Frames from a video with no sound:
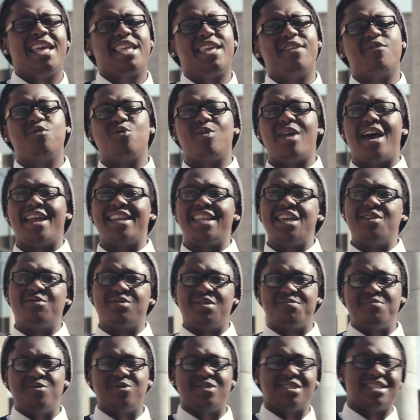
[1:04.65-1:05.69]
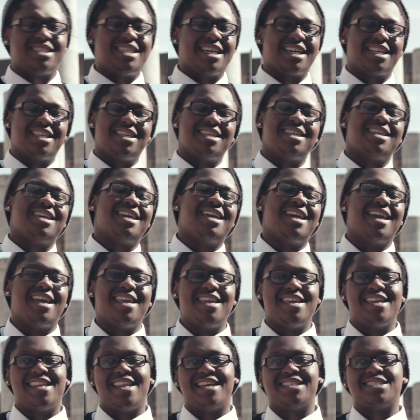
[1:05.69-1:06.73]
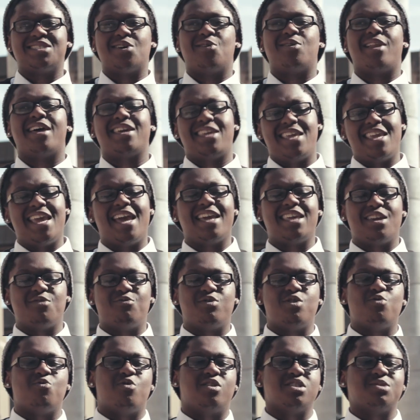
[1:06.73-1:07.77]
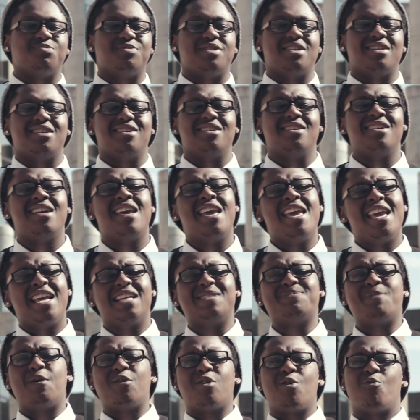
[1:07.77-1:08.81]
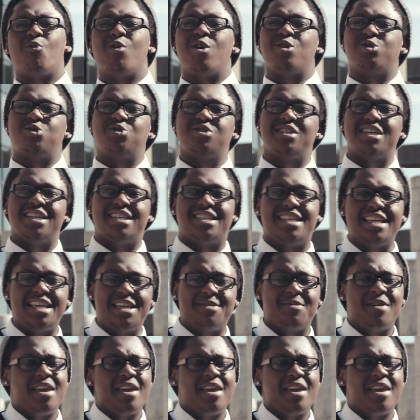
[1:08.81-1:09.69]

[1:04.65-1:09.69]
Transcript: Give you an idea with the music tickling you in. You're in that zone like, yeah, I get what he wants me to hear. In spoken word, you get deep.